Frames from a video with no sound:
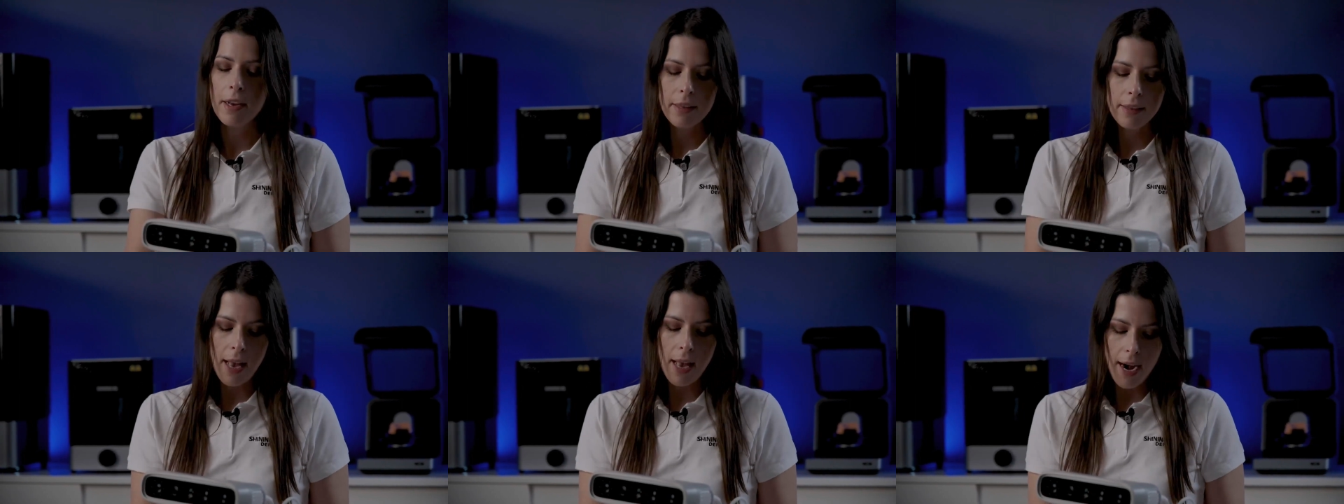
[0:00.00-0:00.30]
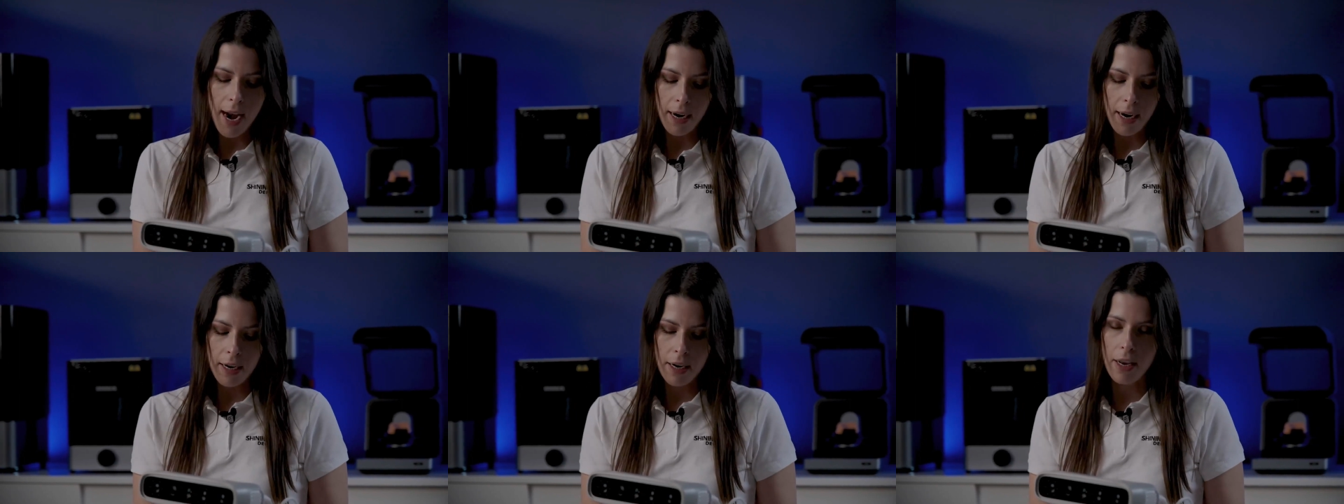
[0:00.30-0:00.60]

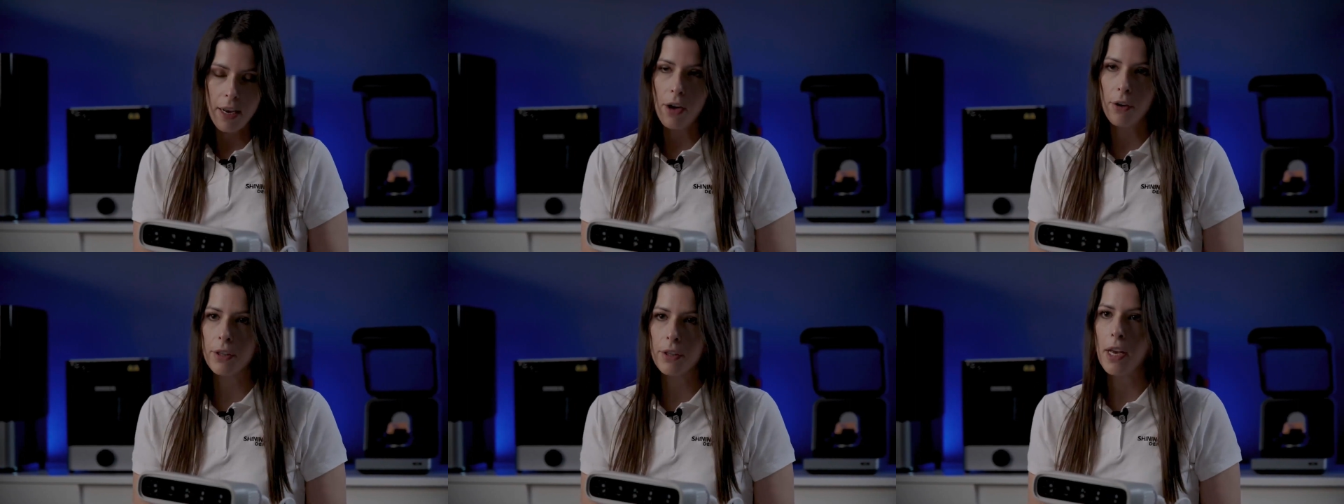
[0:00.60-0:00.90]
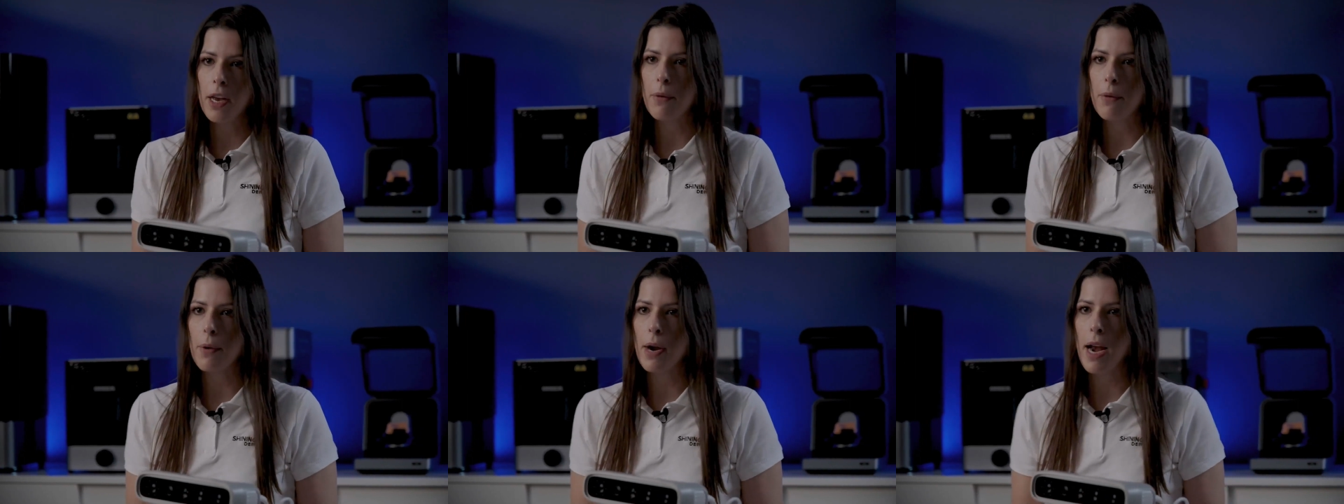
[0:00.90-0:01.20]
directly on
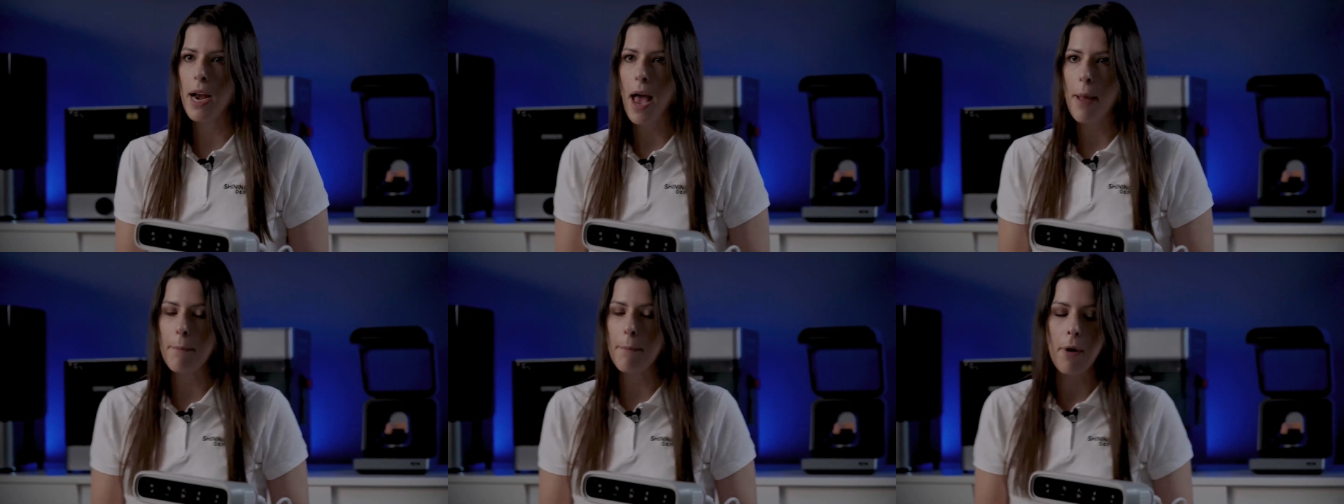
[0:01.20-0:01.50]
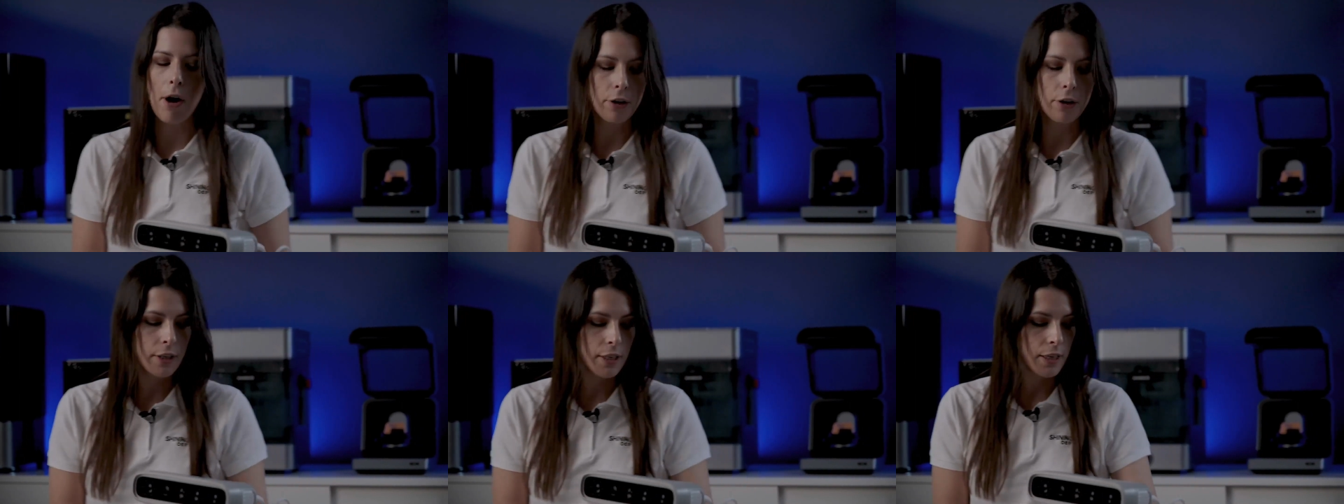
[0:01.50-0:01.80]
the relay
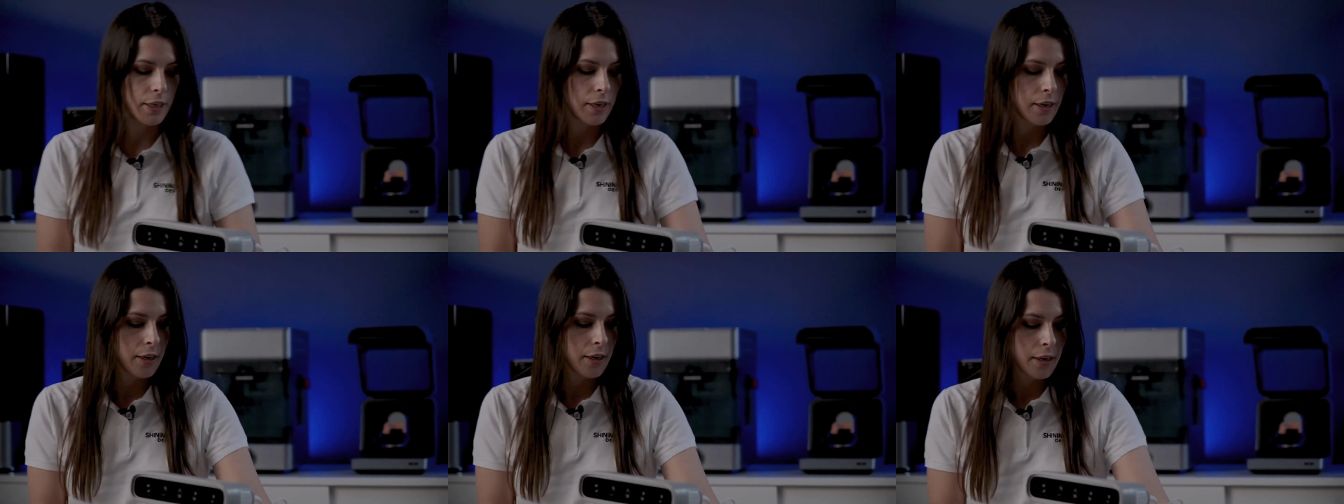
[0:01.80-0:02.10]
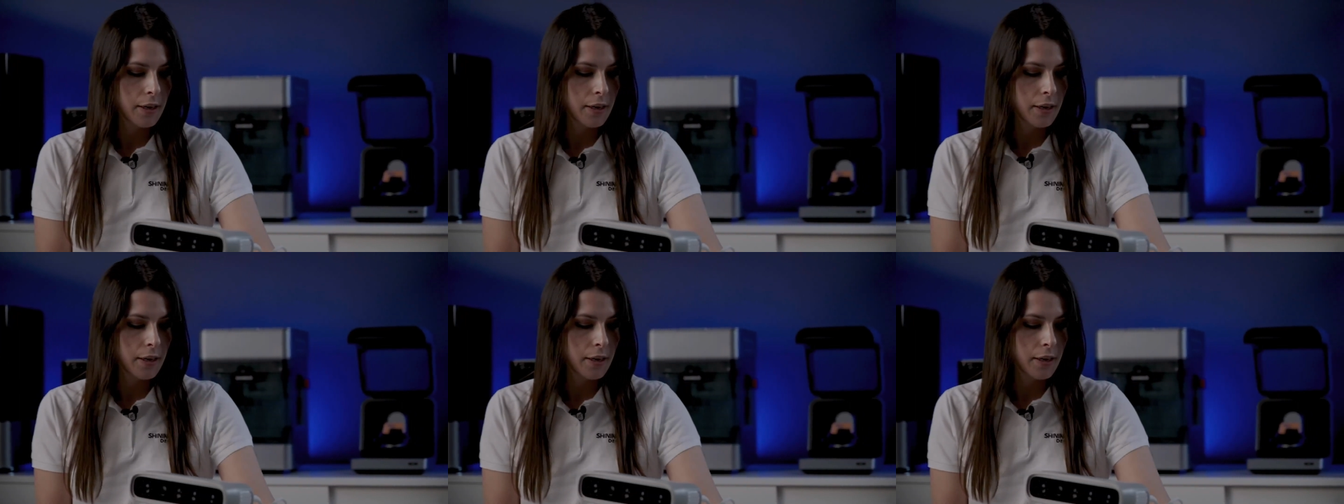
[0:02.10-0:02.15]
box.